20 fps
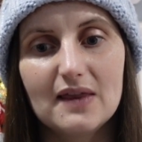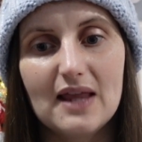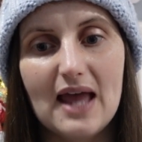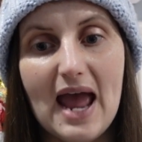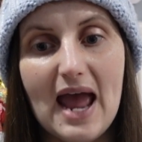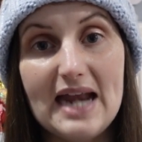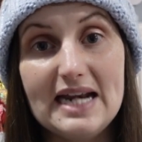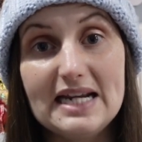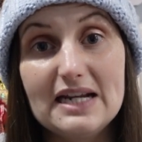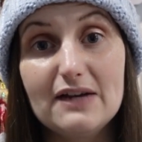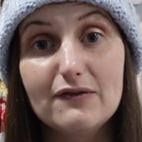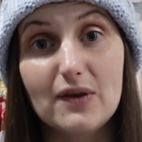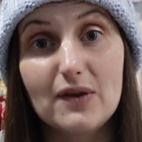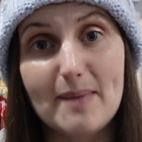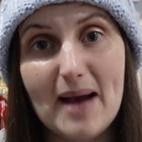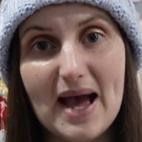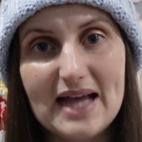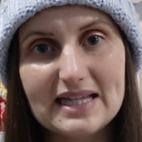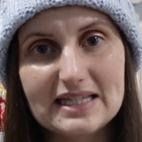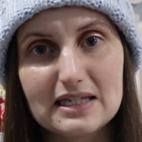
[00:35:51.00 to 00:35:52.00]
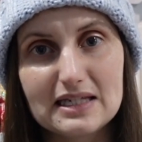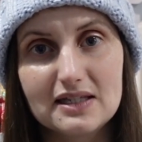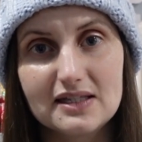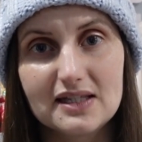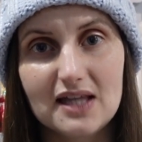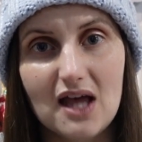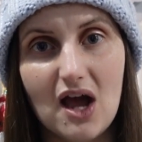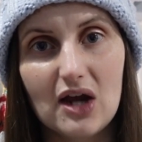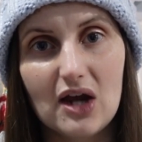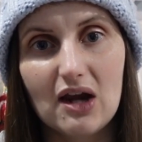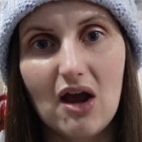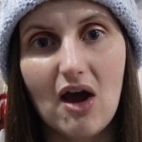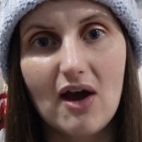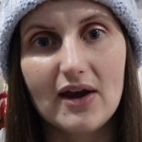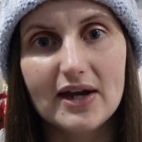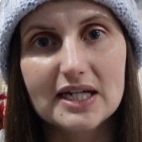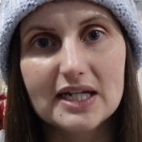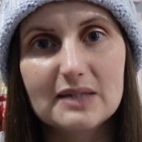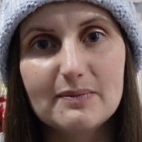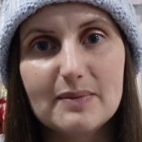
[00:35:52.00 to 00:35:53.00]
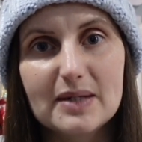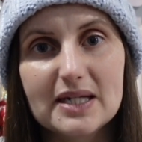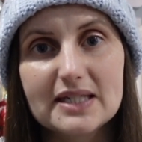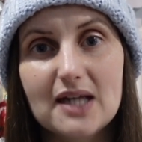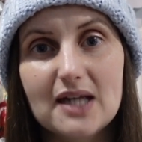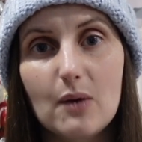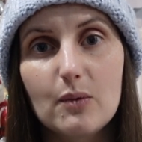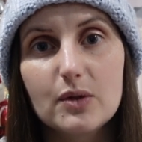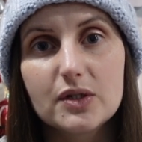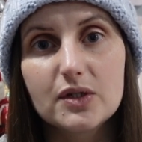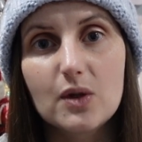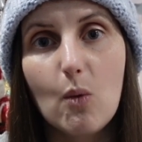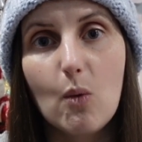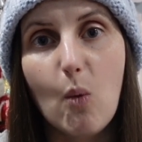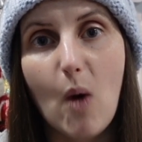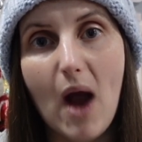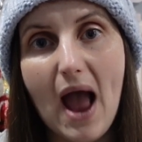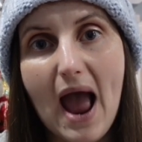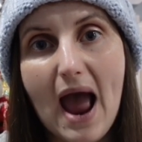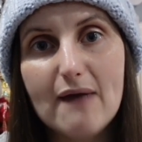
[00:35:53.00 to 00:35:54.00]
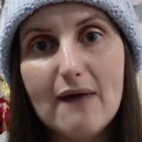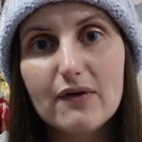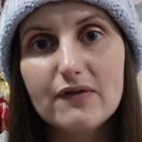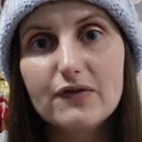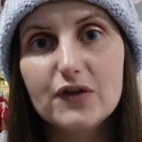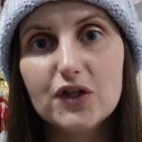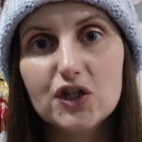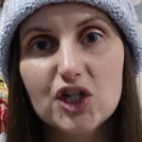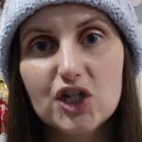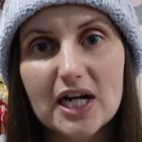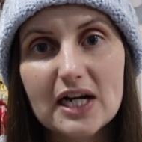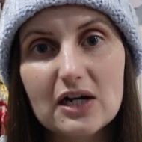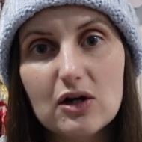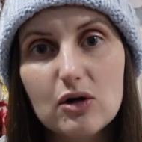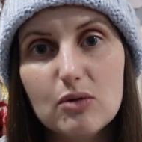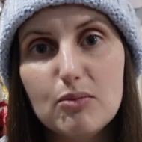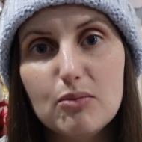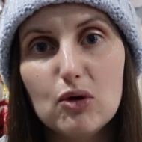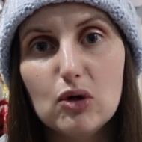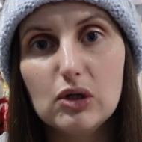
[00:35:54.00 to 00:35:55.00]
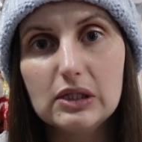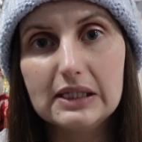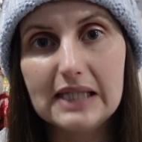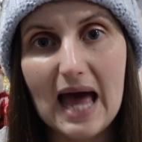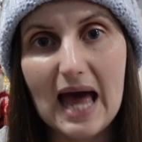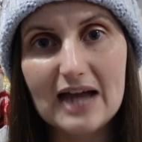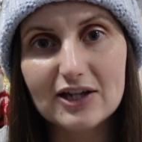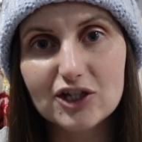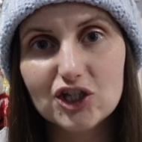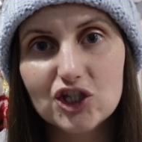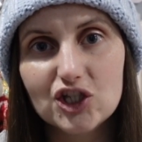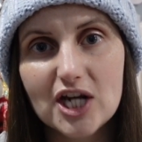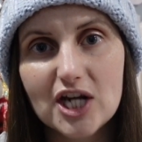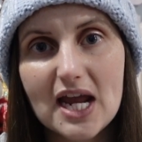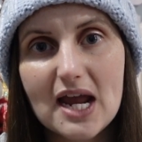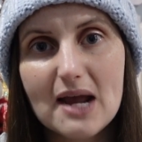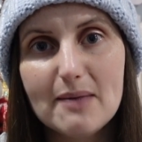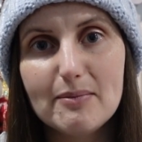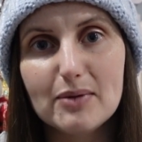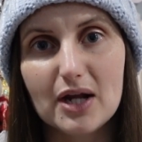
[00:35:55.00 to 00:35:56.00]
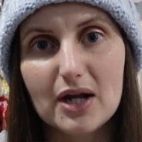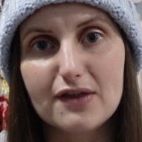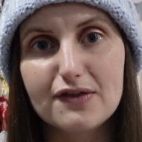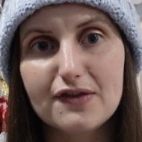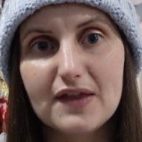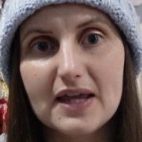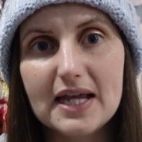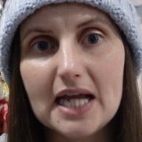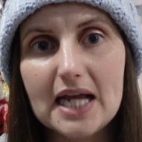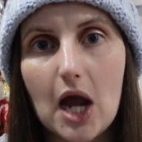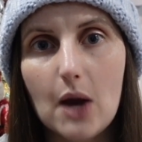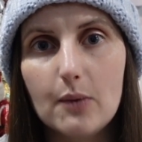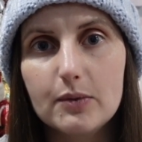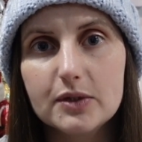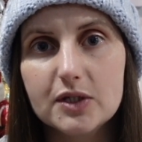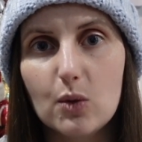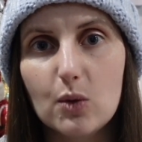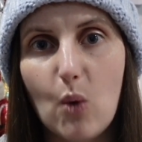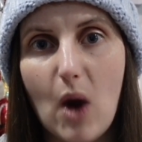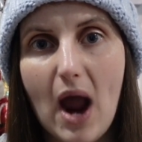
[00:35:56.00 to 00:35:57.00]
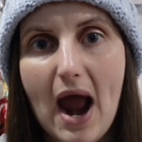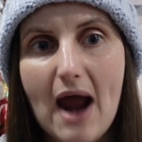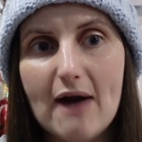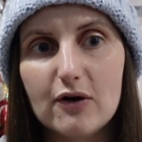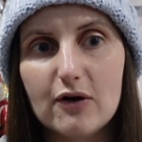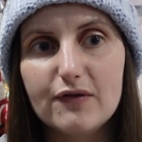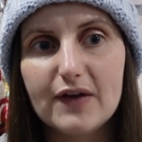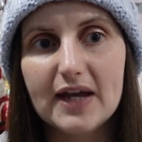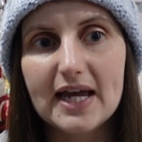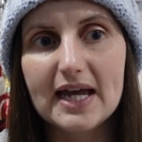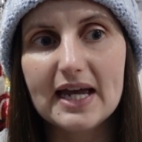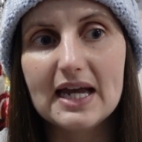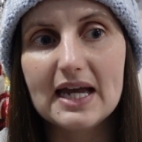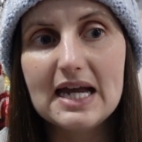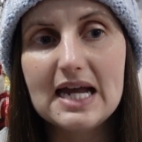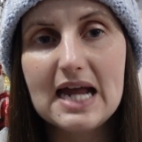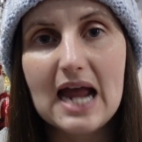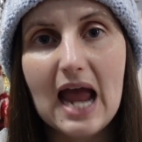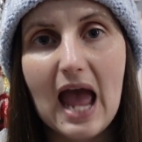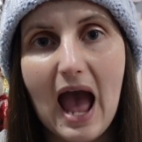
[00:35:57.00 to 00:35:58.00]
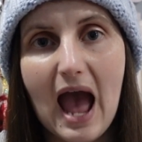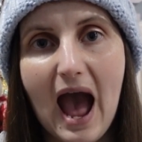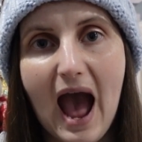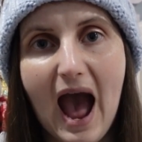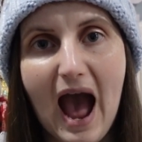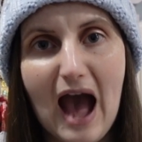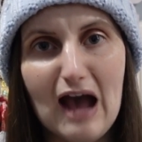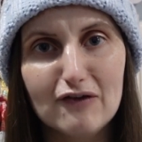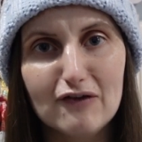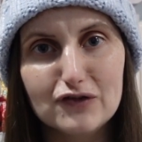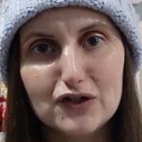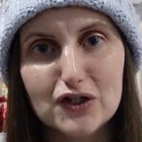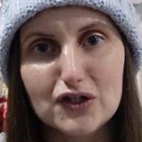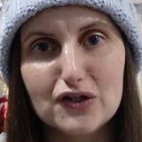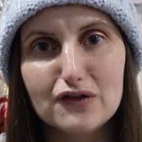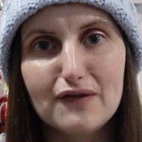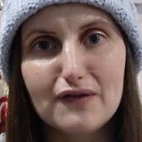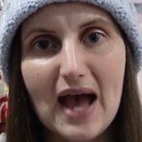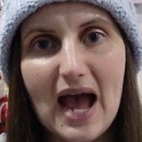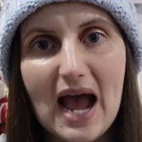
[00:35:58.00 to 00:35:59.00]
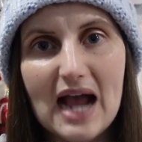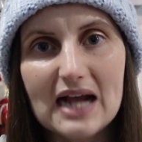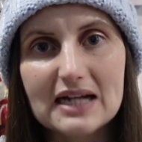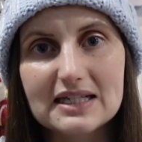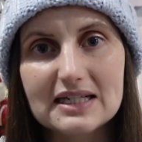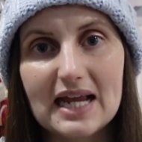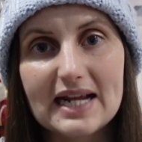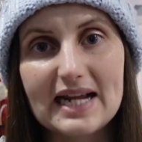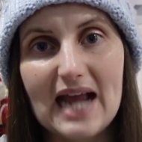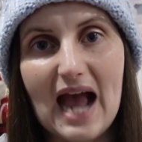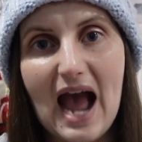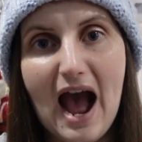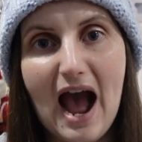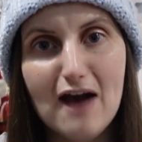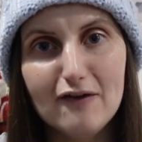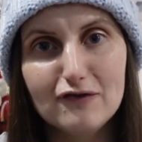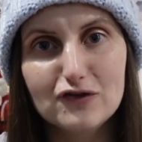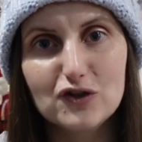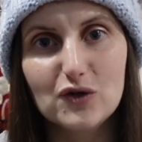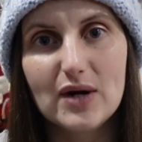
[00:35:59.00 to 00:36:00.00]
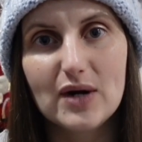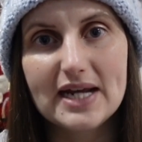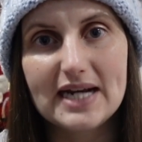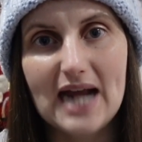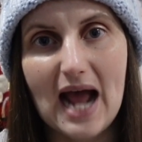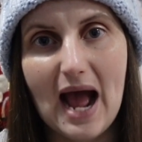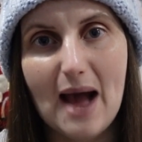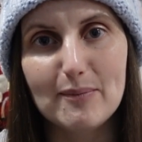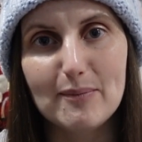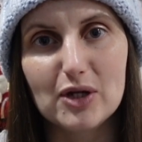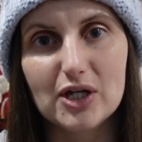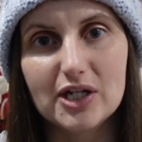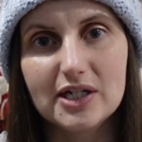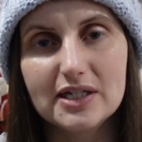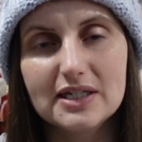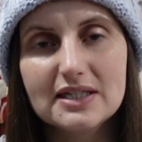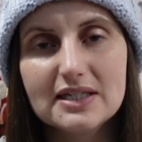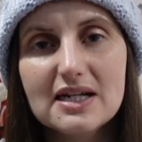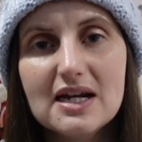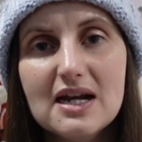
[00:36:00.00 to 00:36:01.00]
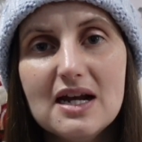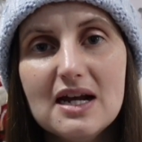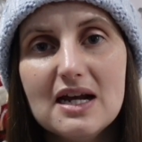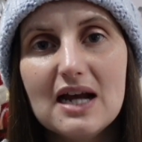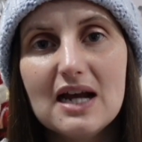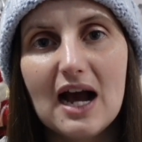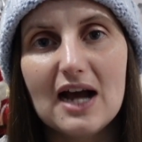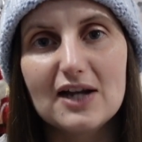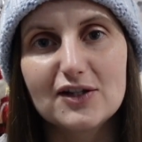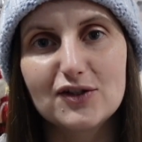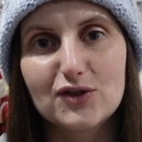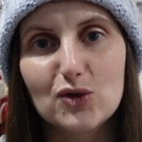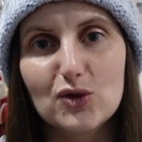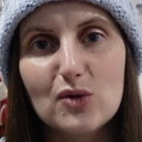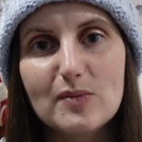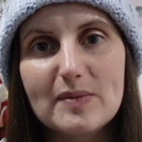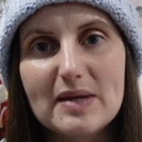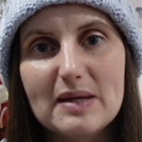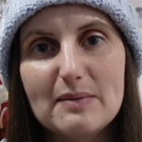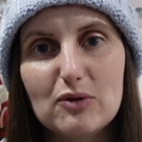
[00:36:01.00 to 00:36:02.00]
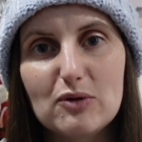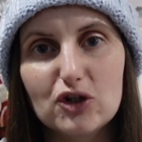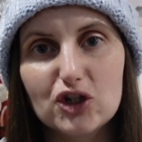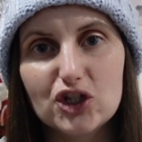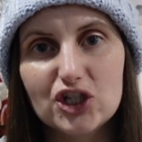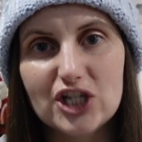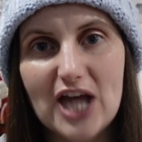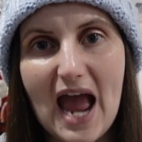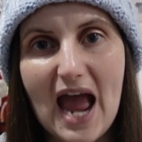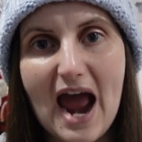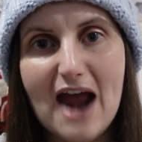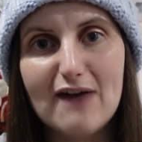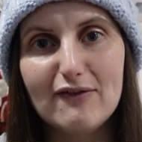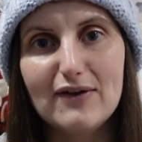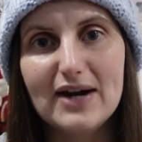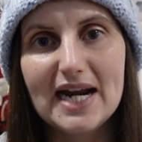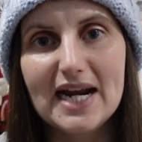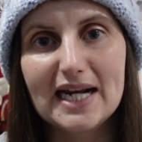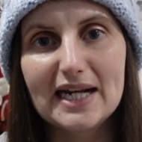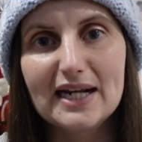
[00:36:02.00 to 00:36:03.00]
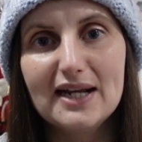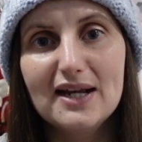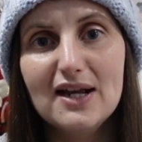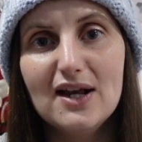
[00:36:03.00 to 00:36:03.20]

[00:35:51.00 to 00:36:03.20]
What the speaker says: any of the patterns that I liked, because I was aware of the Jingle Ball last year, but I think I was aware of it after the fact. Like after it had happened, I saw people sharing